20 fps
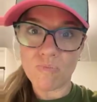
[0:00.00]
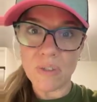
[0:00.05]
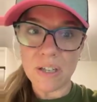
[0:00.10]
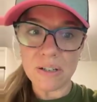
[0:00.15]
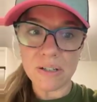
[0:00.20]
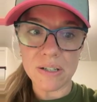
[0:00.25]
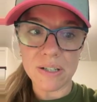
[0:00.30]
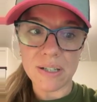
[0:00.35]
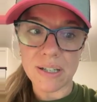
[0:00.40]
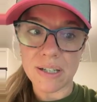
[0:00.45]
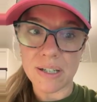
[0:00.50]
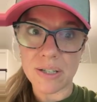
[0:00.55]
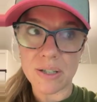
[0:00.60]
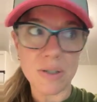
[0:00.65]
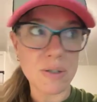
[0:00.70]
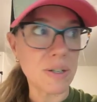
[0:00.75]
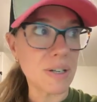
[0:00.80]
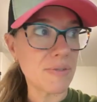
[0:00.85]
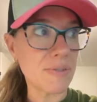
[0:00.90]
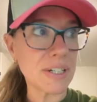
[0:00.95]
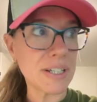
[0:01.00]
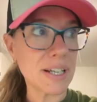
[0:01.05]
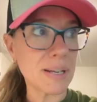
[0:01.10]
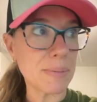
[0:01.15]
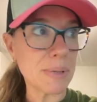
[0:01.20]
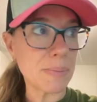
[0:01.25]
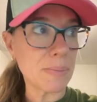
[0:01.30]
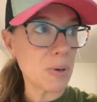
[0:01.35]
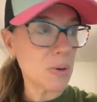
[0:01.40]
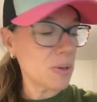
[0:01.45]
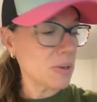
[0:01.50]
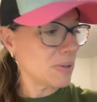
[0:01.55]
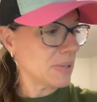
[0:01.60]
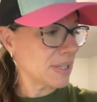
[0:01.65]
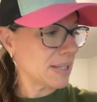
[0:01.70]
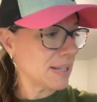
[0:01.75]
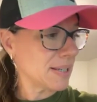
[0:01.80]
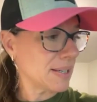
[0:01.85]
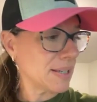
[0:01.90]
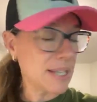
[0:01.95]
there's two different types of
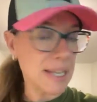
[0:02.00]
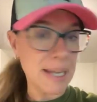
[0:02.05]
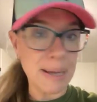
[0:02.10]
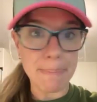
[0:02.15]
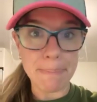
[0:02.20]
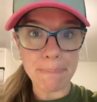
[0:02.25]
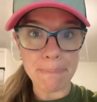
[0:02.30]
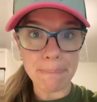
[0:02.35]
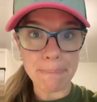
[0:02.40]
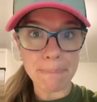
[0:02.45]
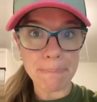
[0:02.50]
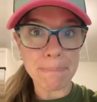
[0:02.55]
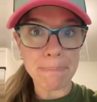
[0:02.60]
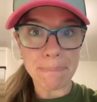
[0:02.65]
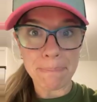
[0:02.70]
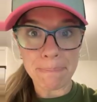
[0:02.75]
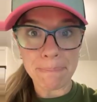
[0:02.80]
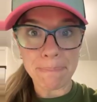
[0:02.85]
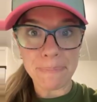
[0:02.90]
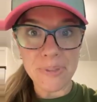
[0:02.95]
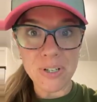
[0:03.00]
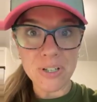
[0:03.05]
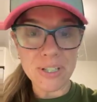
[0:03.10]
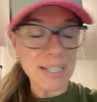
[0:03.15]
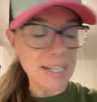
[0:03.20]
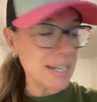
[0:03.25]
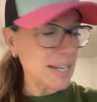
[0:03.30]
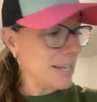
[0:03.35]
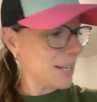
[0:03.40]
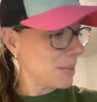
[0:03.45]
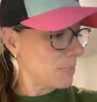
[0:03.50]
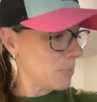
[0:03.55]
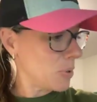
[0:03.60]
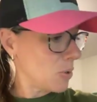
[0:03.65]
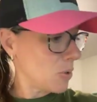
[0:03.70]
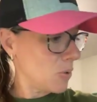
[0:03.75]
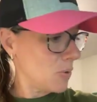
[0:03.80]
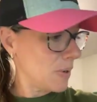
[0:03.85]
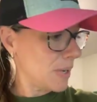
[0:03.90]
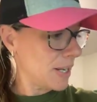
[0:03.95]
BOGOs. Yep, there's a Canadian
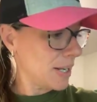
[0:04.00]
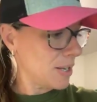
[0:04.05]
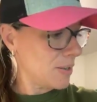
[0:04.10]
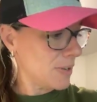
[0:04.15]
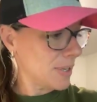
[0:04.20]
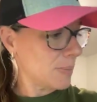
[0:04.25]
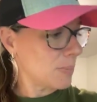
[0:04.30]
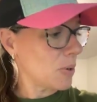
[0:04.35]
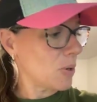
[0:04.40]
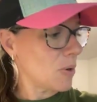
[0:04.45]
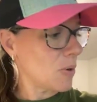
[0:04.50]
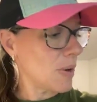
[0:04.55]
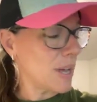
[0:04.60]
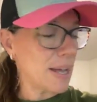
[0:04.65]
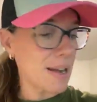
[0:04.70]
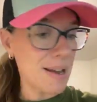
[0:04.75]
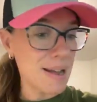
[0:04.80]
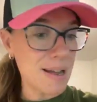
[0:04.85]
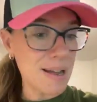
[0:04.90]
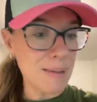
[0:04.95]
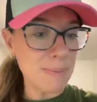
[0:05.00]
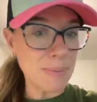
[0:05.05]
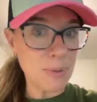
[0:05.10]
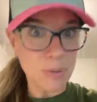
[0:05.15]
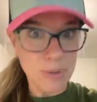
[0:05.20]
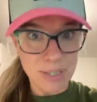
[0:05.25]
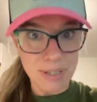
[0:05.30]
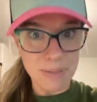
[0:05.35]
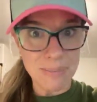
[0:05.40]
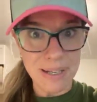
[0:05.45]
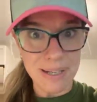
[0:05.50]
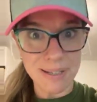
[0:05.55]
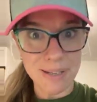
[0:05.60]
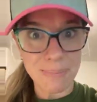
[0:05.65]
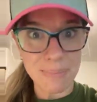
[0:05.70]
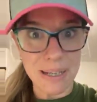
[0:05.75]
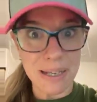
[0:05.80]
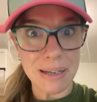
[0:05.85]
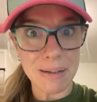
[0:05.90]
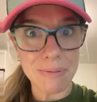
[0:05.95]
BOGO and a US BOGO, and I'm going to make
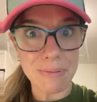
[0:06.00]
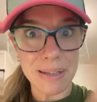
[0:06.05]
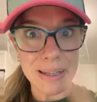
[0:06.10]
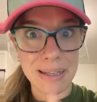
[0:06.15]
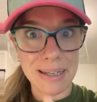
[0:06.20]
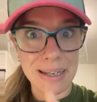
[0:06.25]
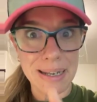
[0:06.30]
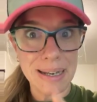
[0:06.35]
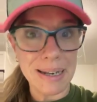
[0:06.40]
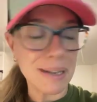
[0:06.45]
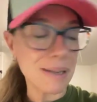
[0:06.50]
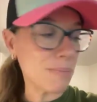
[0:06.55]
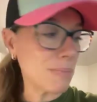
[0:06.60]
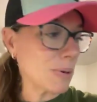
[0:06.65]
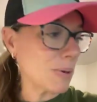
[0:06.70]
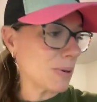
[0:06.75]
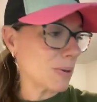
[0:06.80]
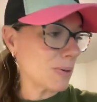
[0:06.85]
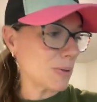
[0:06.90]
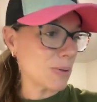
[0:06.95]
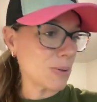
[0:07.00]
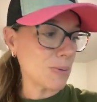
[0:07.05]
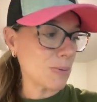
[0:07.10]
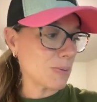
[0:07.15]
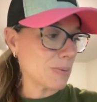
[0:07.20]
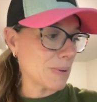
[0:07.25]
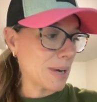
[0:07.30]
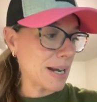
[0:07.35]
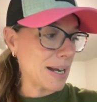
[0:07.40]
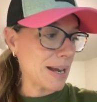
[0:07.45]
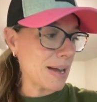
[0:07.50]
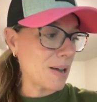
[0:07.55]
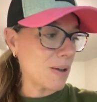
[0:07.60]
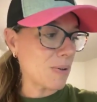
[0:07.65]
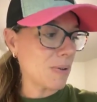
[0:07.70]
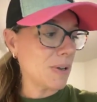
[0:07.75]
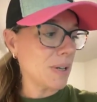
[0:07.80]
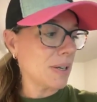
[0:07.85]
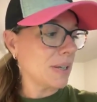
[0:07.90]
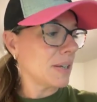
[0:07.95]
something with the Canadian BOGOs right
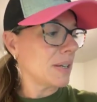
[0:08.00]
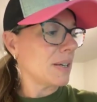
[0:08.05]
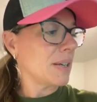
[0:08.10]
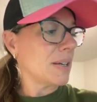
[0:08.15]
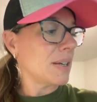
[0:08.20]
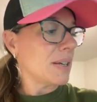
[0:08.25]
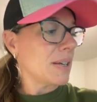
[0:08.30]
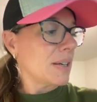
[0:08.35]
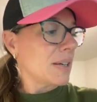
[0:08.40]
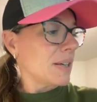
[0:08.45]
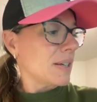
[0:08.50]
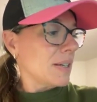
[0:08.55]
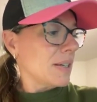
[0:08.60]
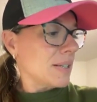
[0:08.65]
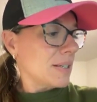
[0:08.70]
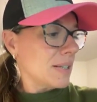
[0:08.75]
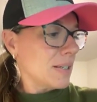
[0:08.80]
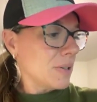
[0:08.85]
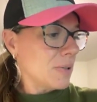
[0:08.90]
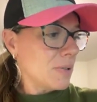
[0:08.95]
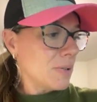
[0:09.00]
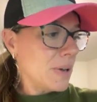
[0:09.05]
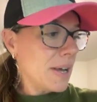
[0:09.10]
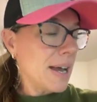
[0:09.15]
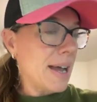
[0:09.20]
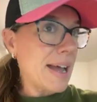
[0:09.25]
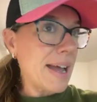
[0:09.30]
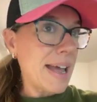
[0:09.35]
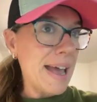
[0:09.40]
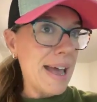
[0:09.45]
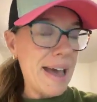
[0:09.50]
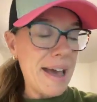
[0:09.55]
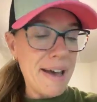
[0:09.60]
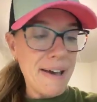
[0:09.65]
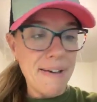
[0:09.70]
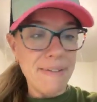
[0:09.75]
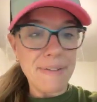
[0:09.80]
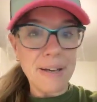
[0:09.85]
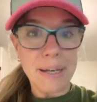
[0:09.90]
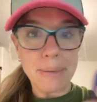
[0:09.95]
now. So I
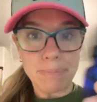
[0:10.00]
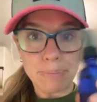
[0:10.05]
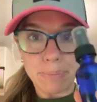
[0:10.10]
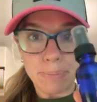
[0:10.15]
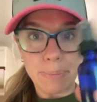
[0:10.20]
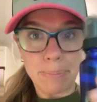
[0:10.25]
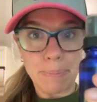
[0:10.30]
have